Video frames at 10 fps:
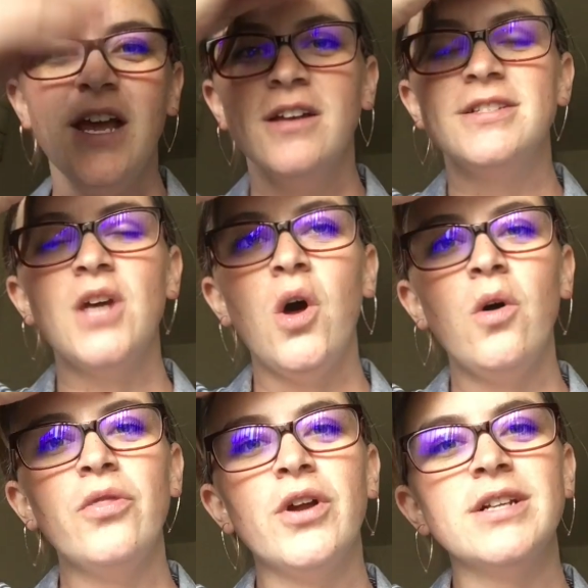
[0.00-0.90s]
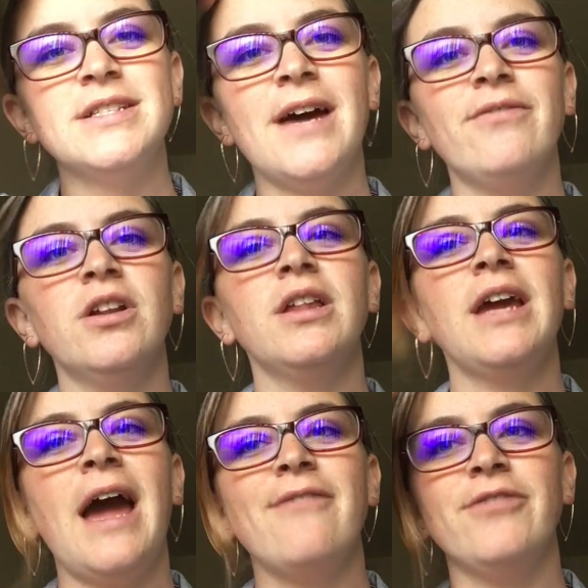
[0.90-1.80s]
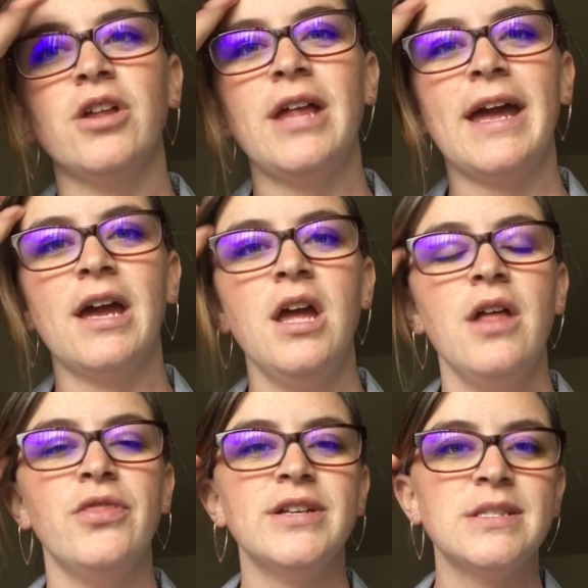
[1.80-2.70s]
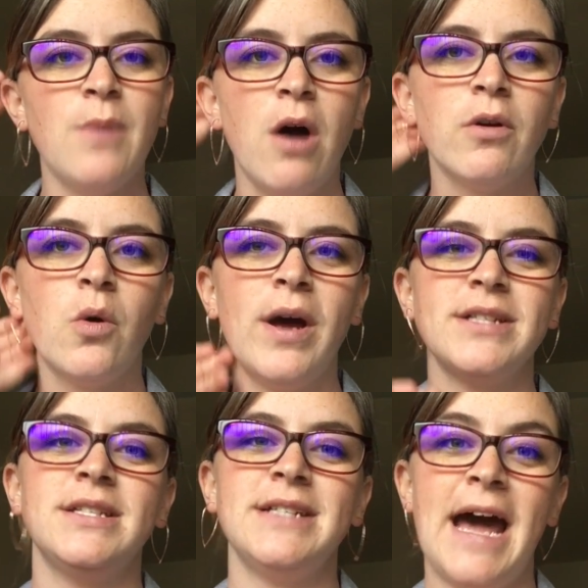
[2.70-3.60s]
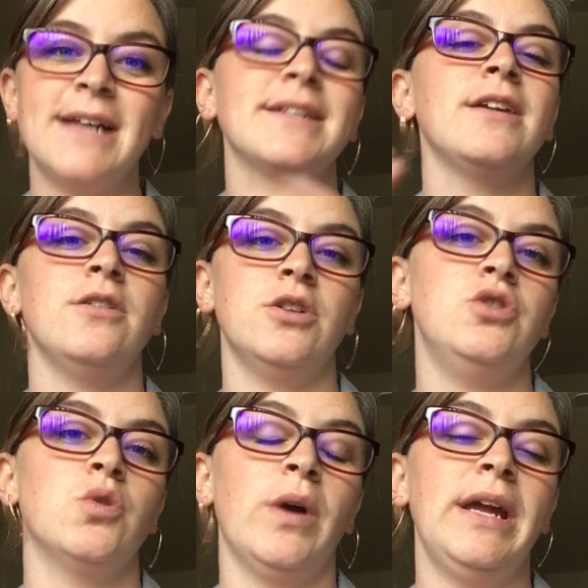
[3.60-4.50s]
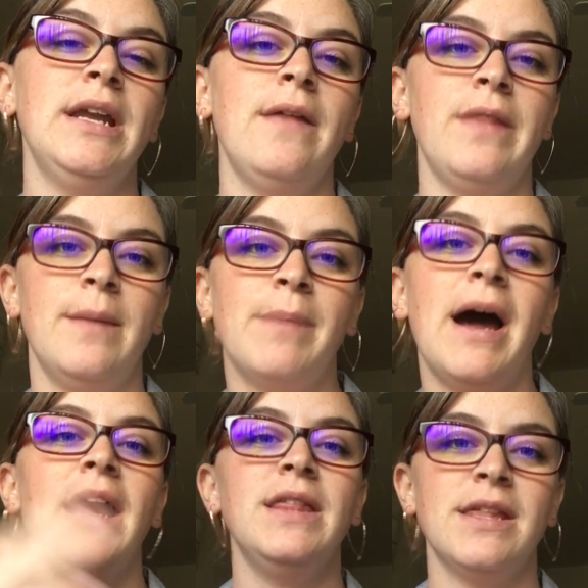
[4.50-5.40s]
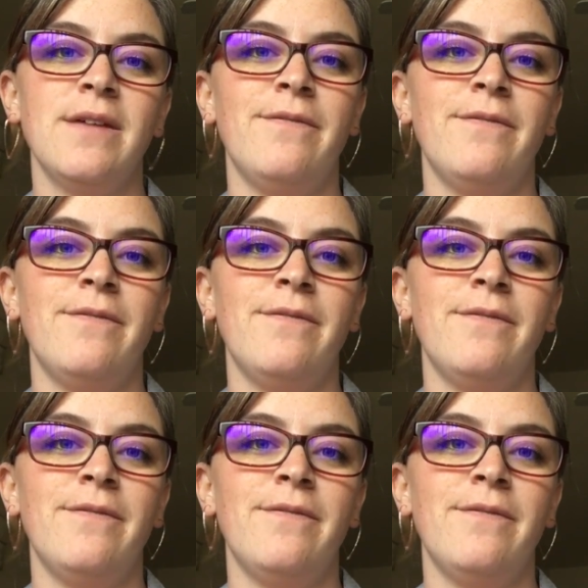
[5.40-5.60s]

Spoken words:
So there's definitely, I feel like the small request is asking you to join, and then behind that they